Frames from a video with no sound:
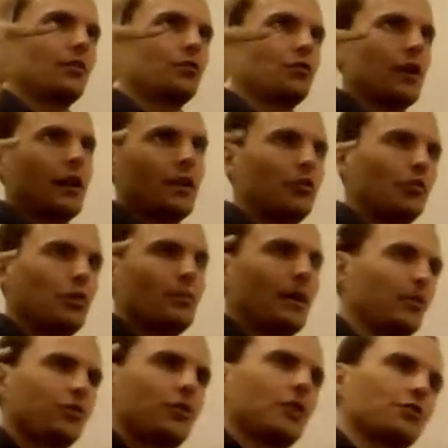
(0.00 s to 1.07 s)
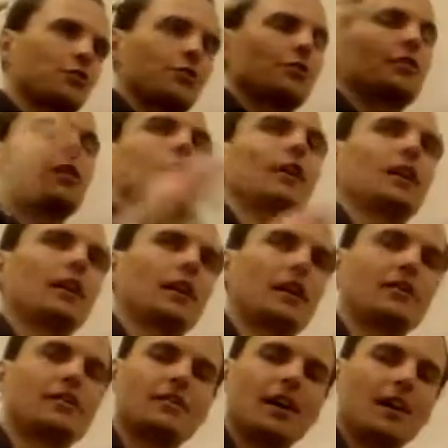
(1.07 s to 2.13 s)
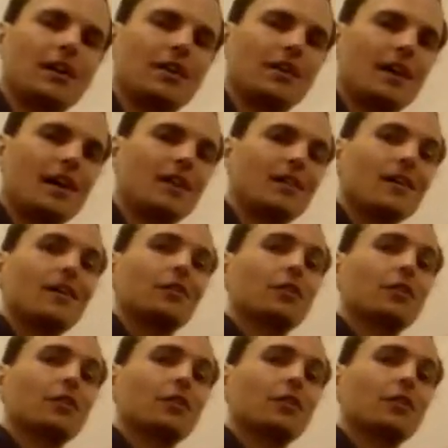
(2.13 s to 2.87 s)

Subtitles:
trying to do it by structure still, it can get stuck in your head.